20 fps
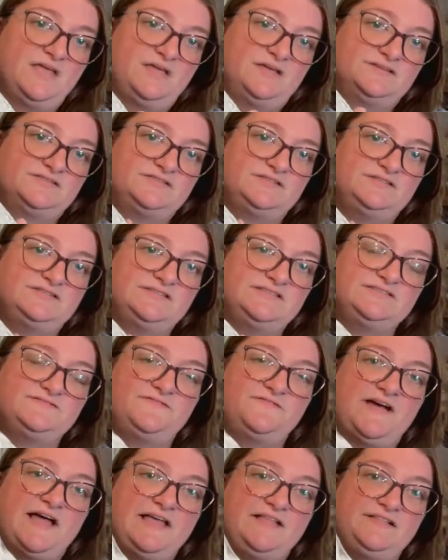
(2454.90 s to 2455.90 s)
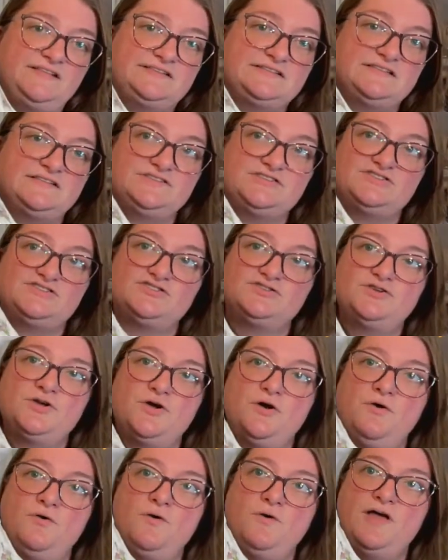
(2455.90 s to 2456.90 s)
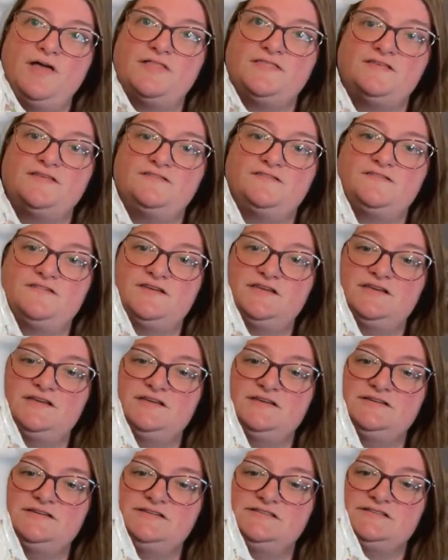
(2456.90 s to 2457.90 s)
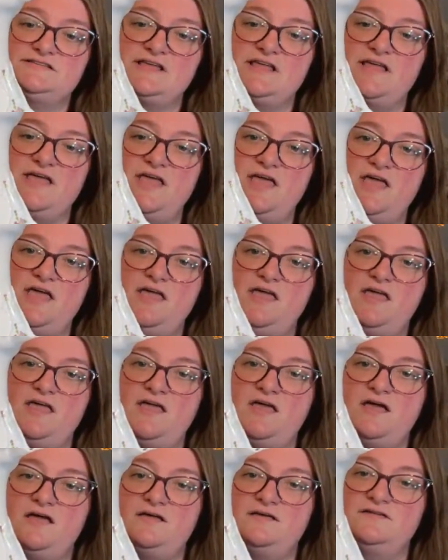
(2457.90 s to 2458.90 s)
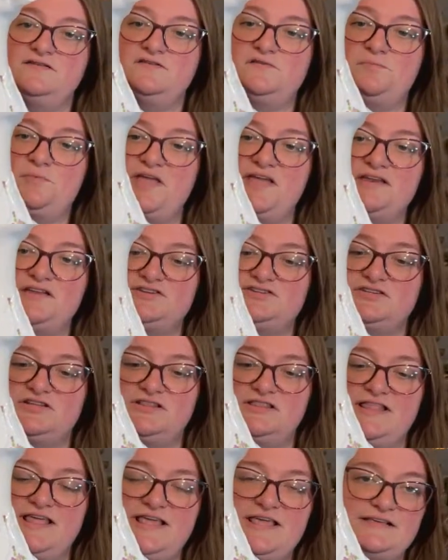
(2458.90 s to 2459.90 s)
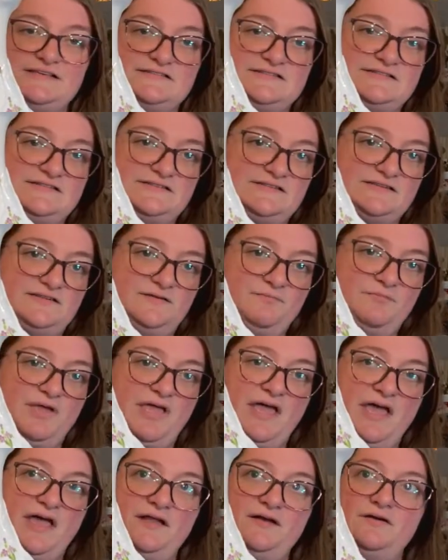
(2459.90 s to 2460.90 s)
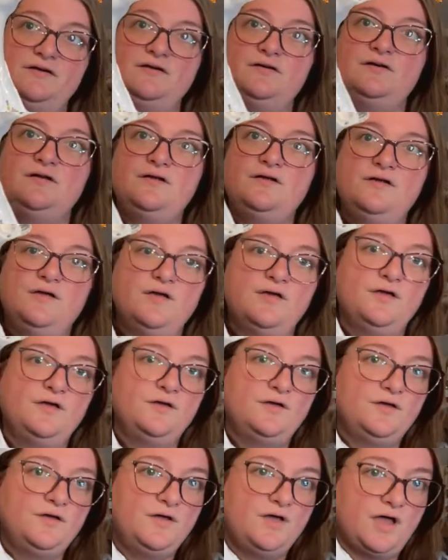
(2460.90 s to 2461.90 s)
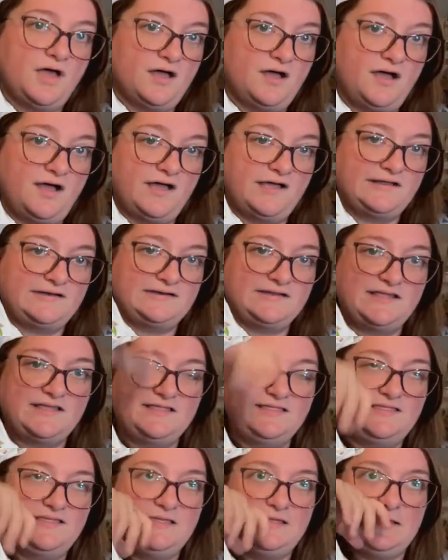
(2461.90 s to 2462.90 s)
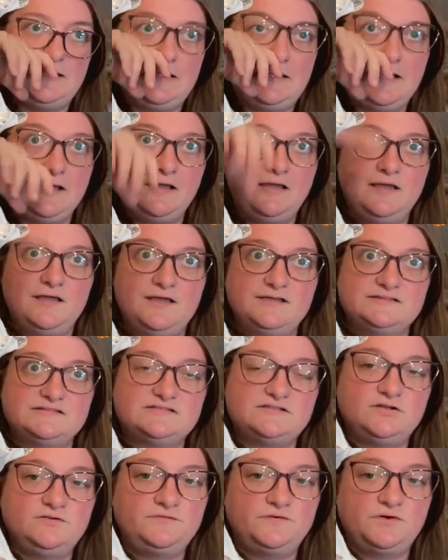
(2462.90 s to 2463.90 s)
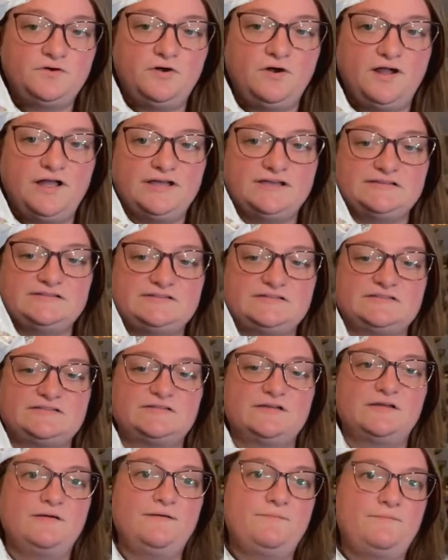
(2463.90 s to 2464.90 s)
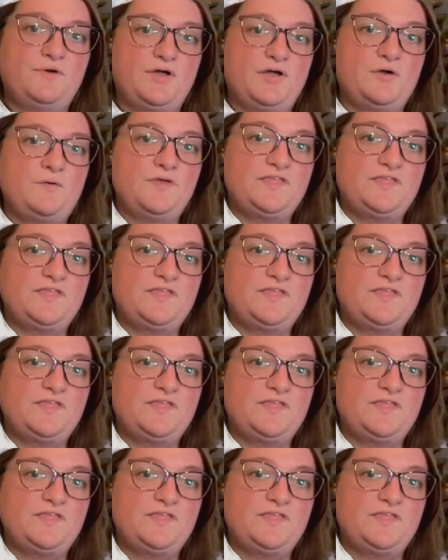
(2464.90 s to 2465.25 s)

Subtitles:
So this is Violets in the Snow. This is a Spanish lace pattern on the silver crest, but